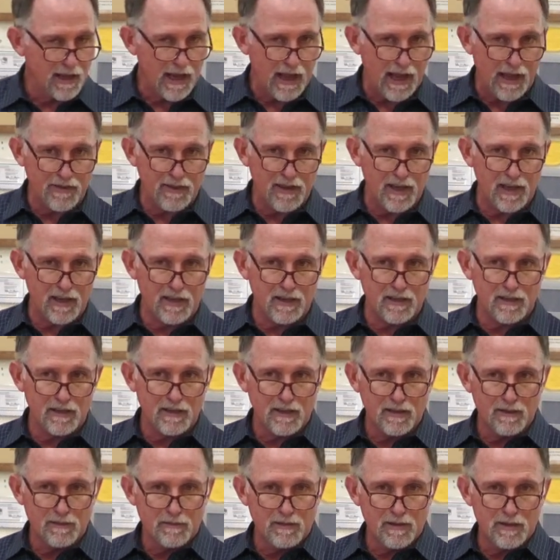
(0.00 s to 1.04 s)
and then
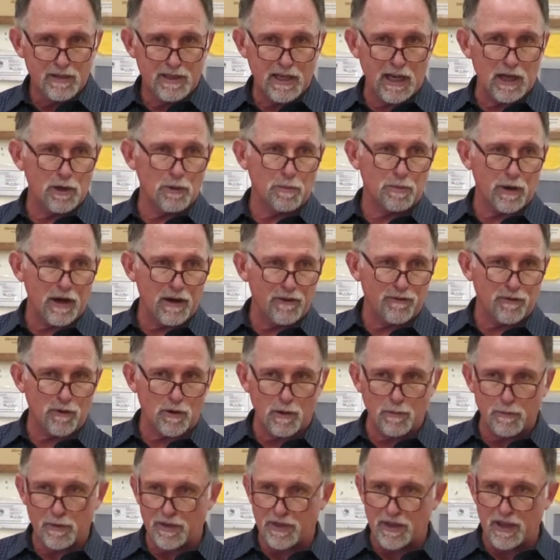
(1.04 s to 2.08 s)
say you'll pray for
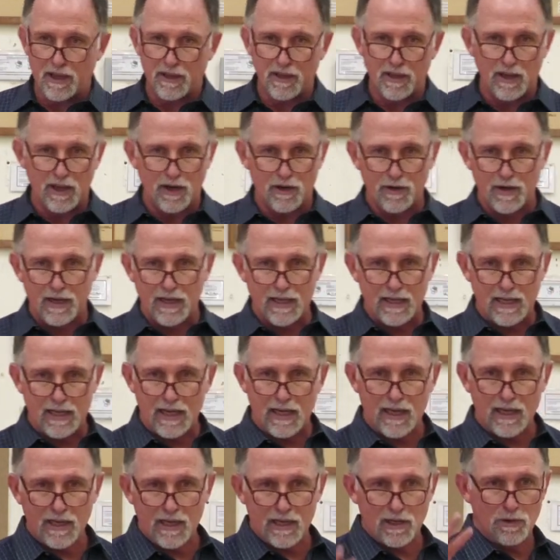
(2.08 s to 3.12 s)
them, but then they're in
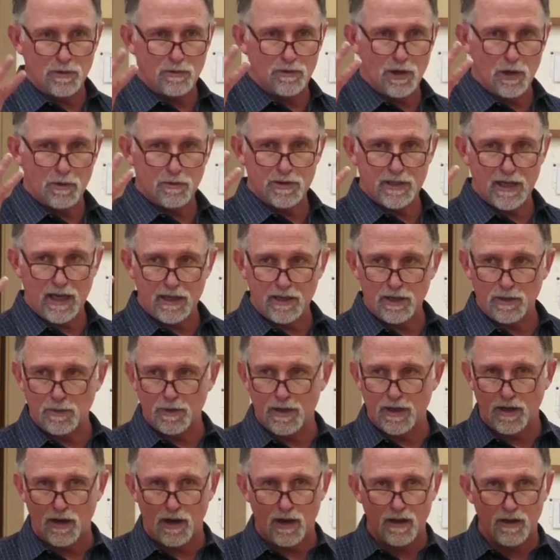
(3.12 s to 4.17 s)
need and you don't tend to
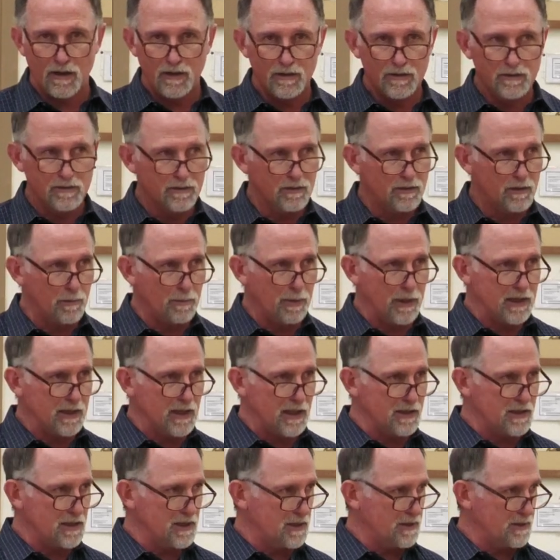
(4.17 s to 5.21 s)
it at all? You don't pay
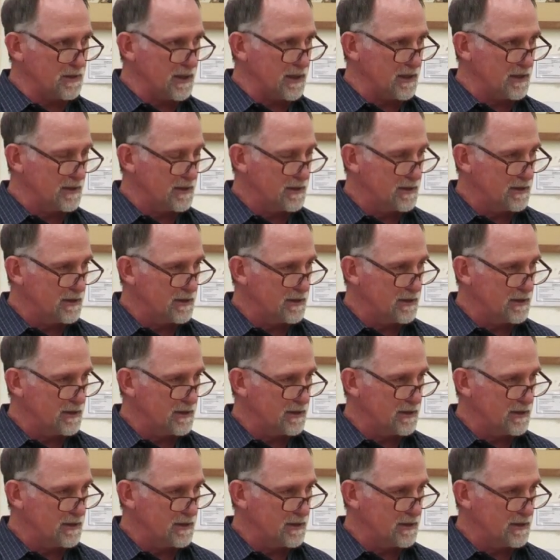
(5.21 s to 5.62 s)
attention to it.